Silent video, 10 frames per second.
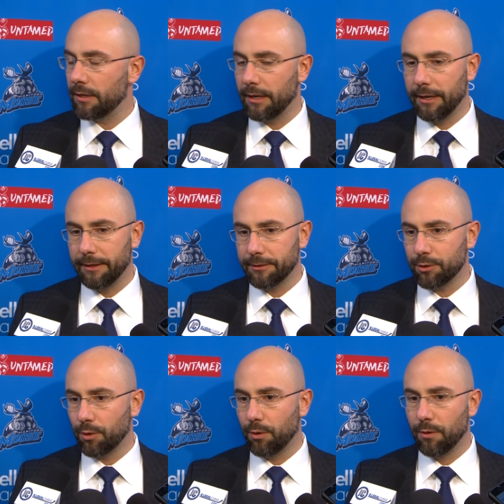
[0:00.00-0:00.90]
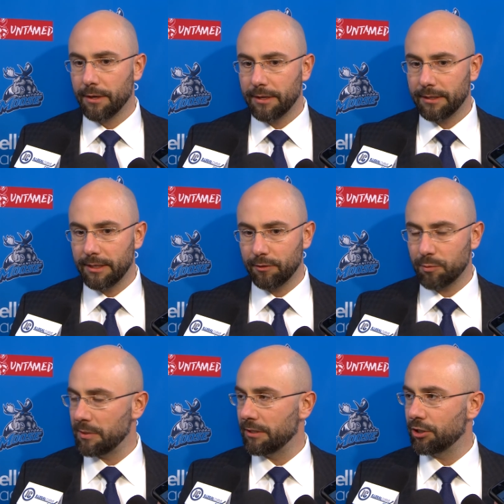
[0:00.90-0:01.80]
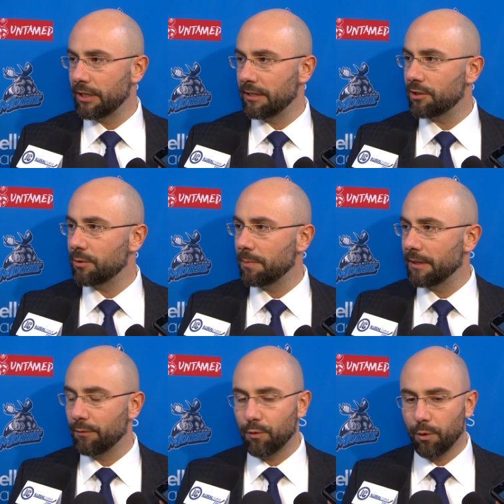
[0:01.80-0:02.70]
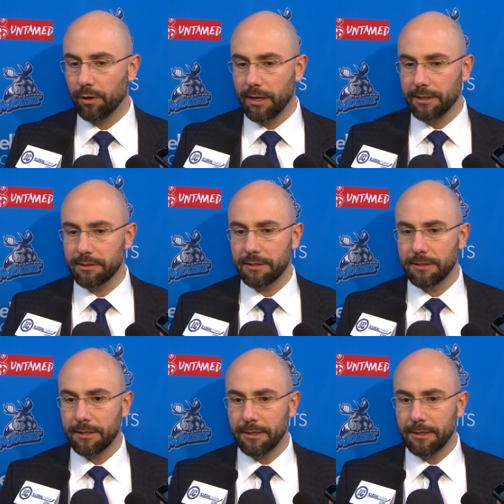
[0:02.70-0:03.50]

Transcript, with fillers: Uh, so gives me a chance to play four lines.